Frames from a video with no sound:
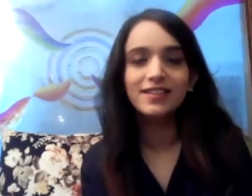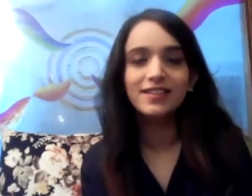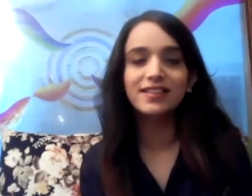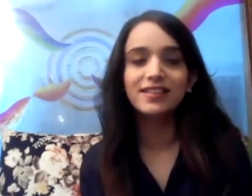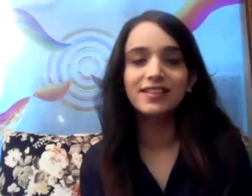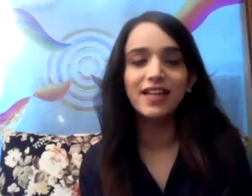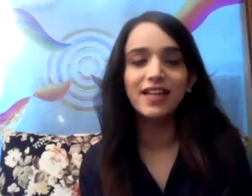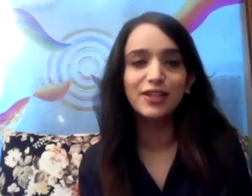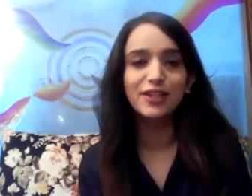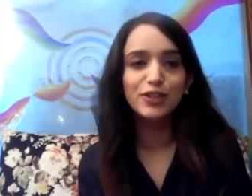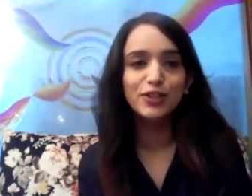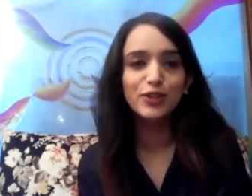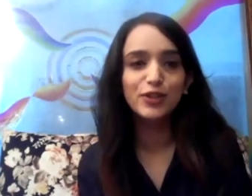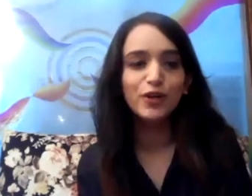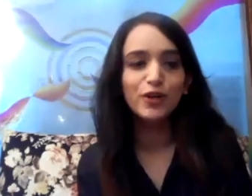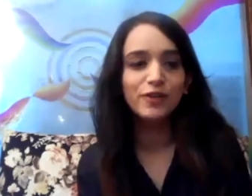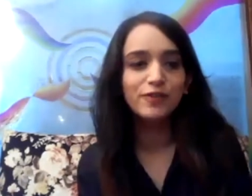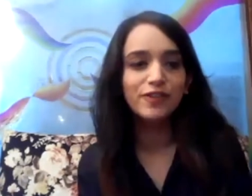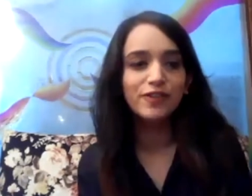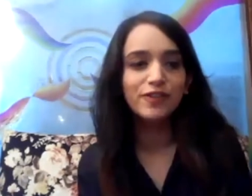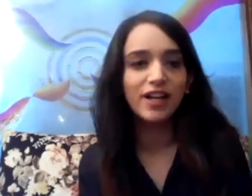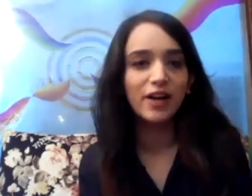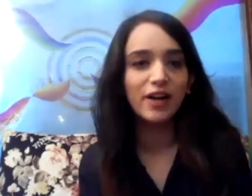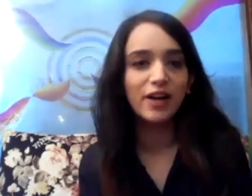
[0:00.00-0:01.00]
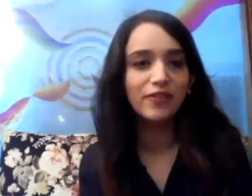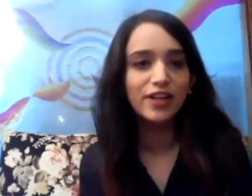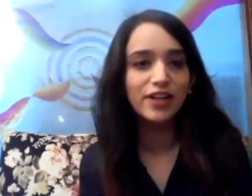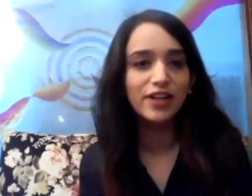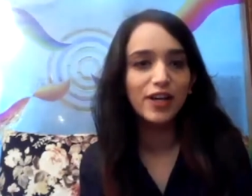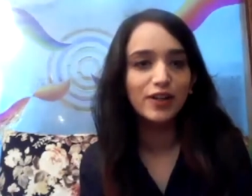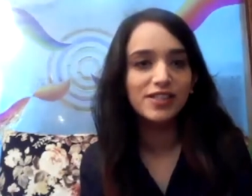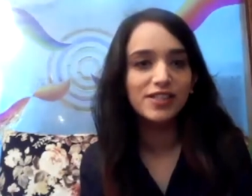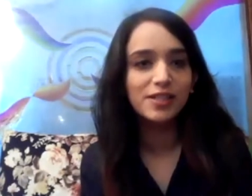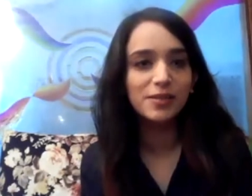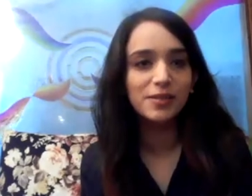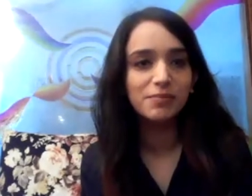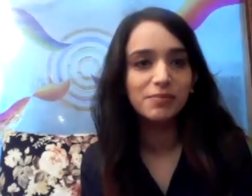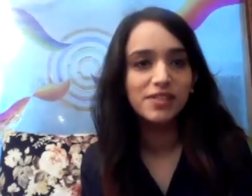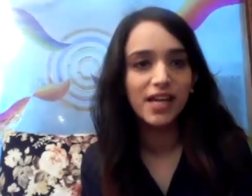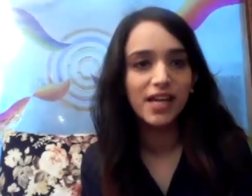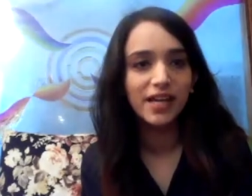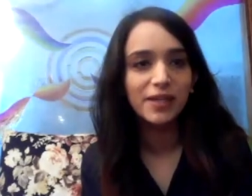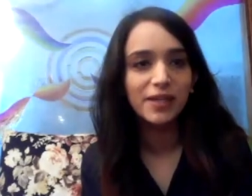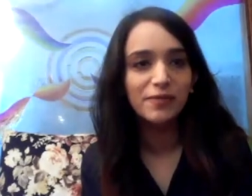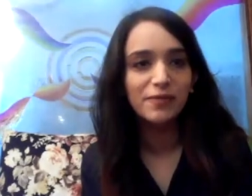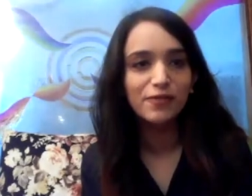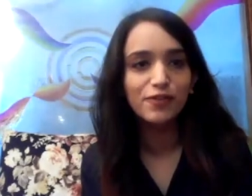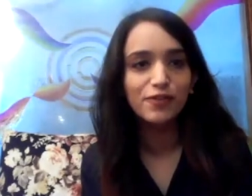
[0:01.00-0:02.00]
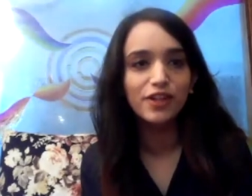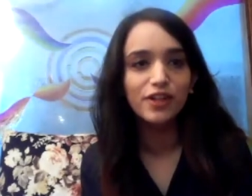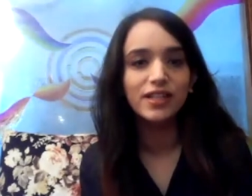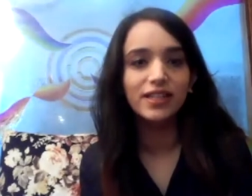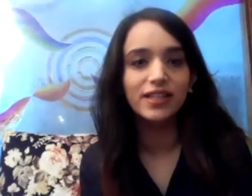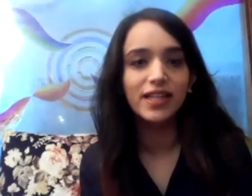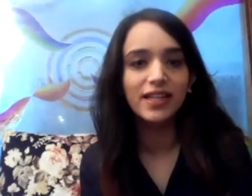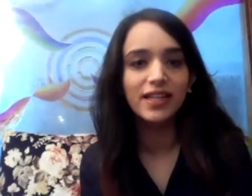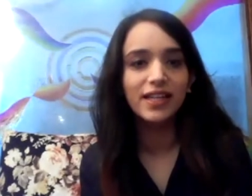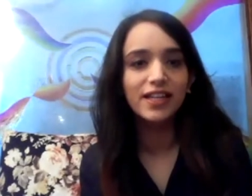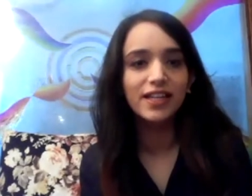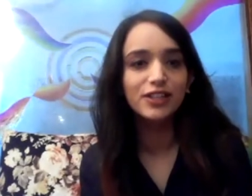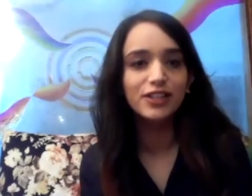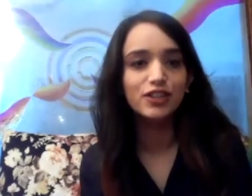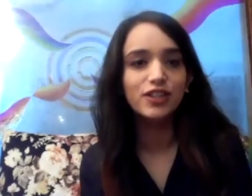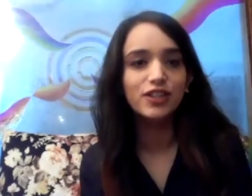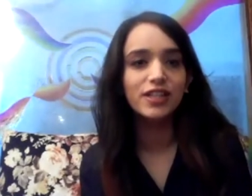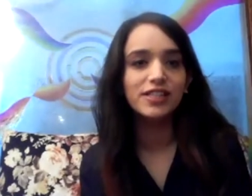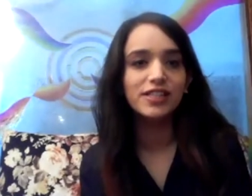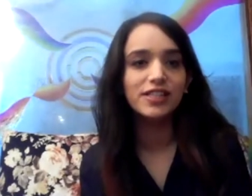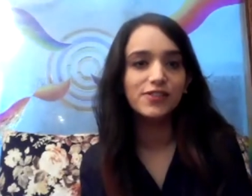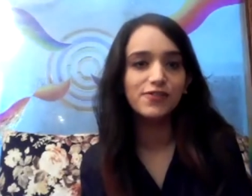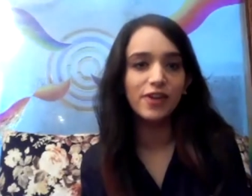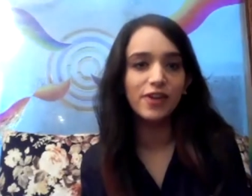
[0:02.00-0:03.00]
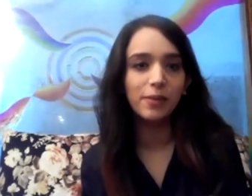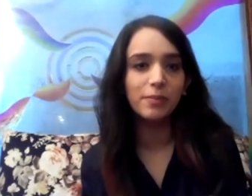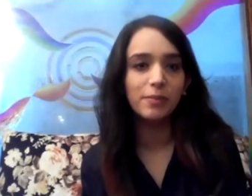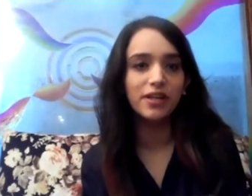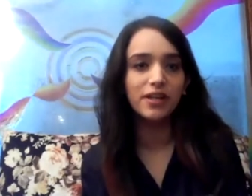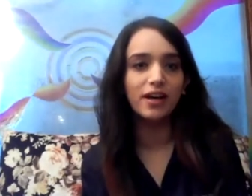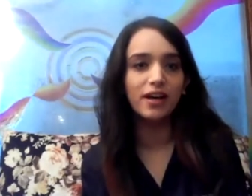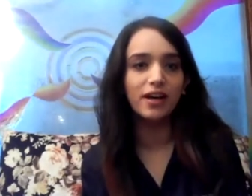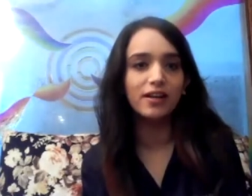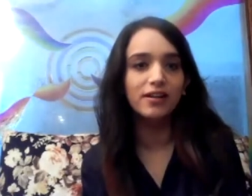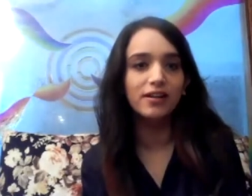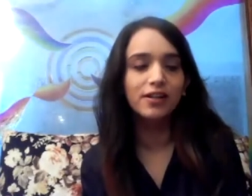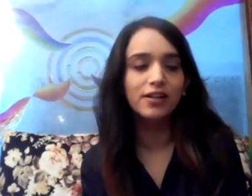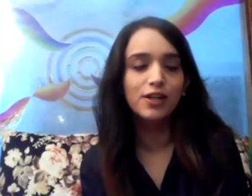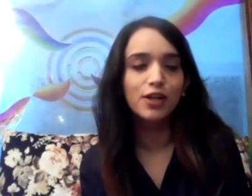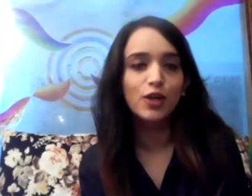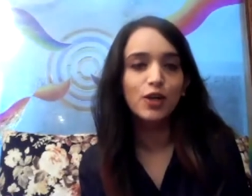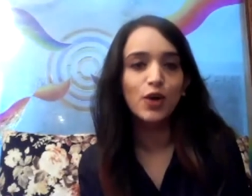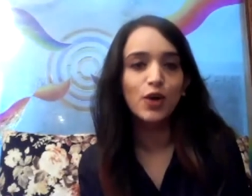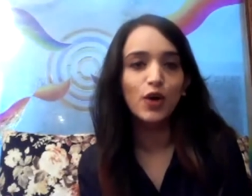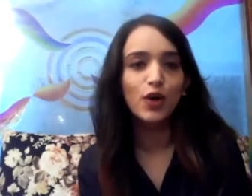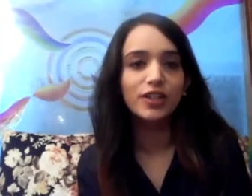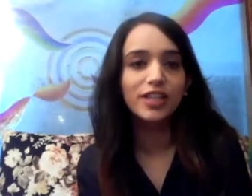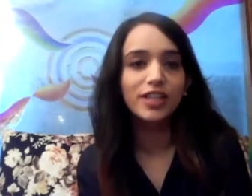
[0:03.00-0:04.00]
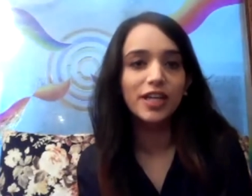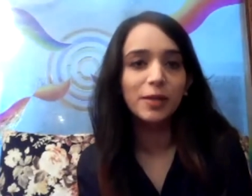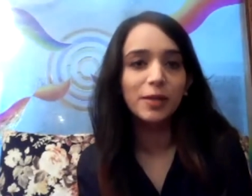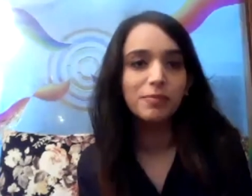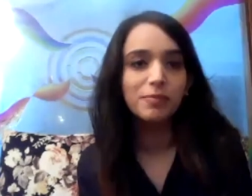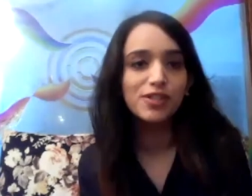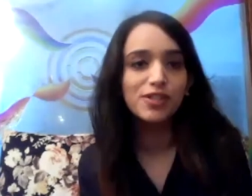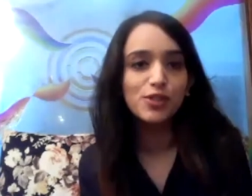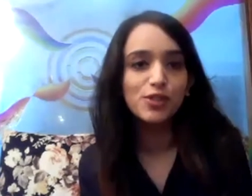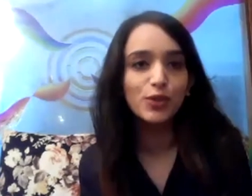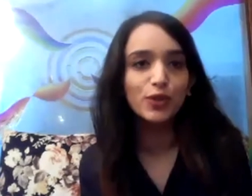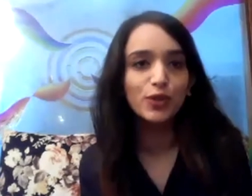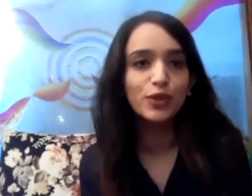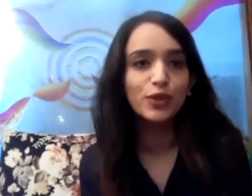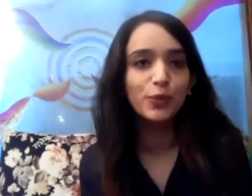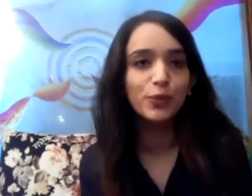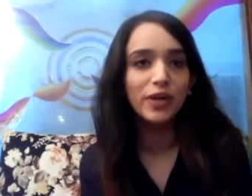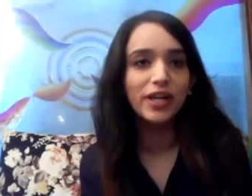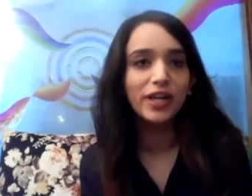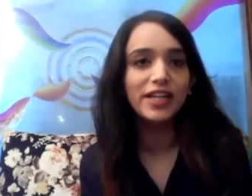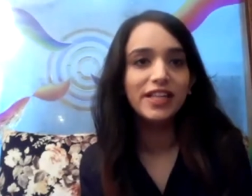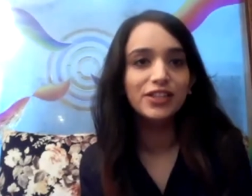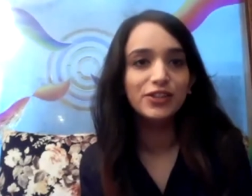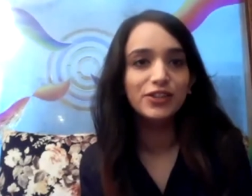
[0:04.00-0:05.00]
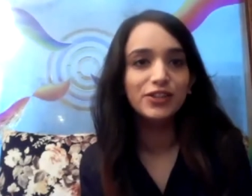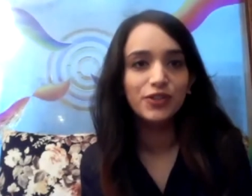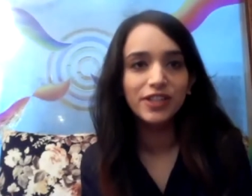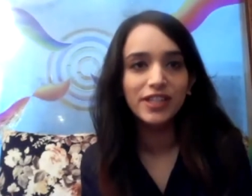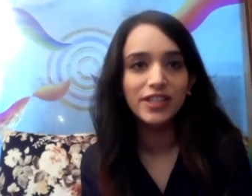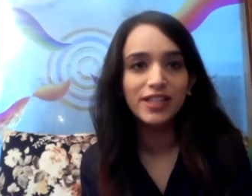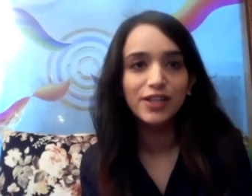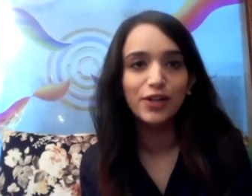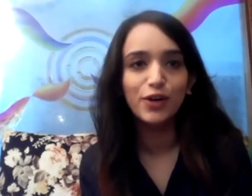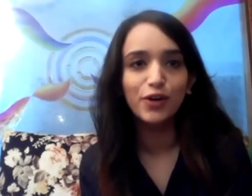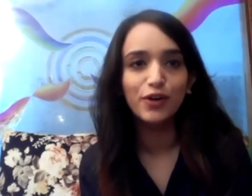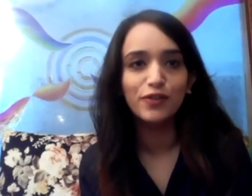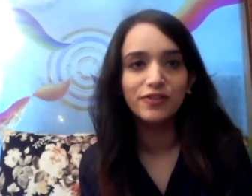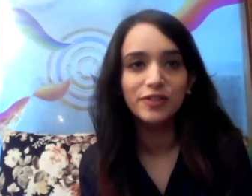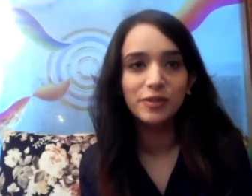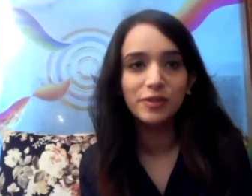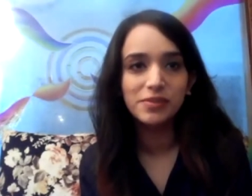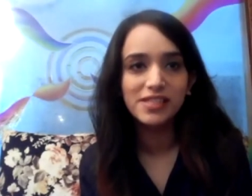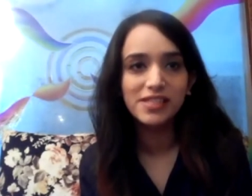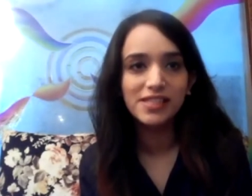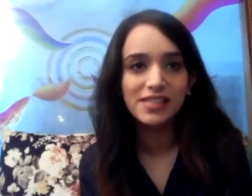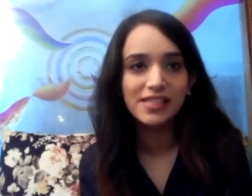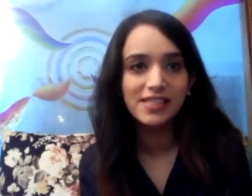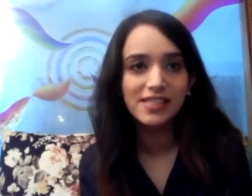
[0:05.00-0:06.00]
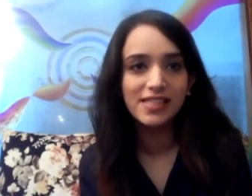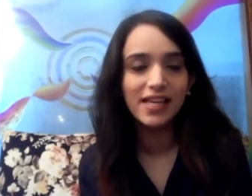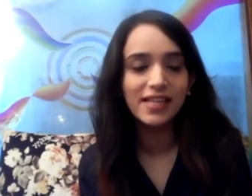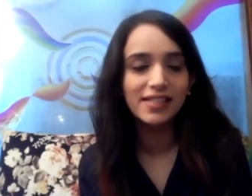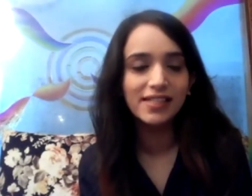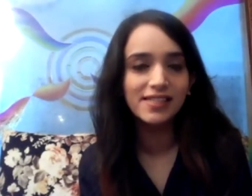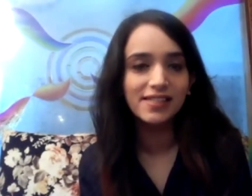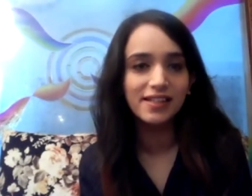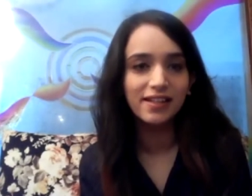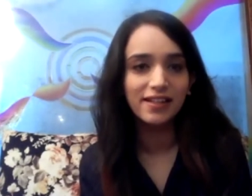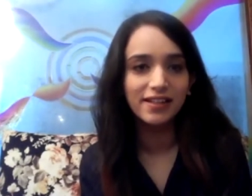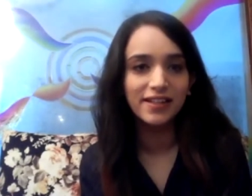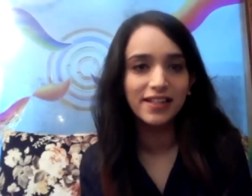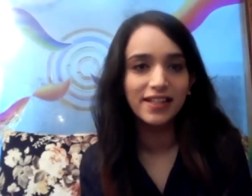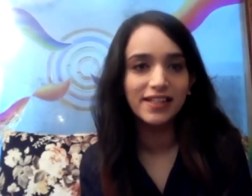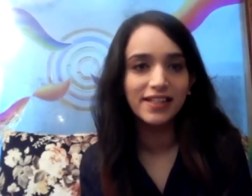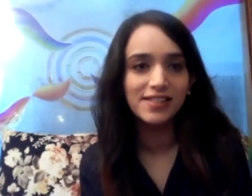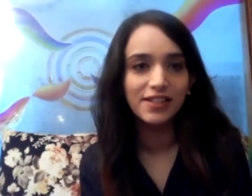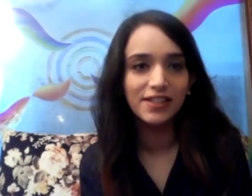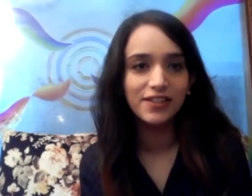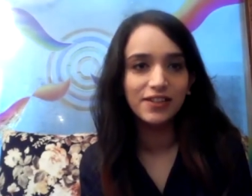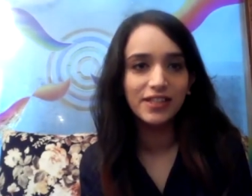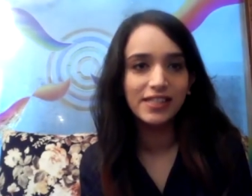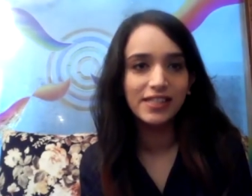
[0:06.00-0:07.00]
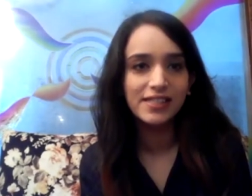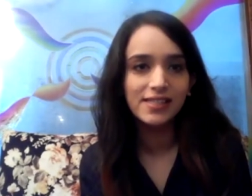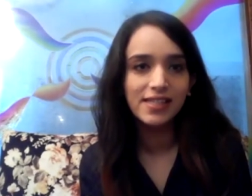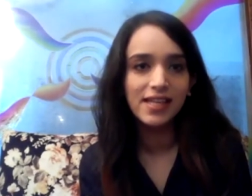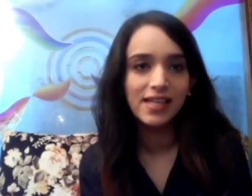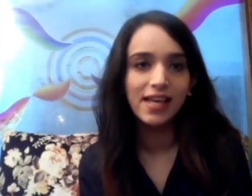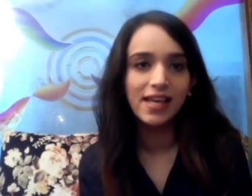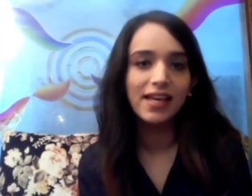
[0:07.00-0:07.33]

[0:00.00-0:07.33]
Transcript: Thank you all for carving out some time for attending today's webinar on the episode 23 of the BusinessEx Learning Series,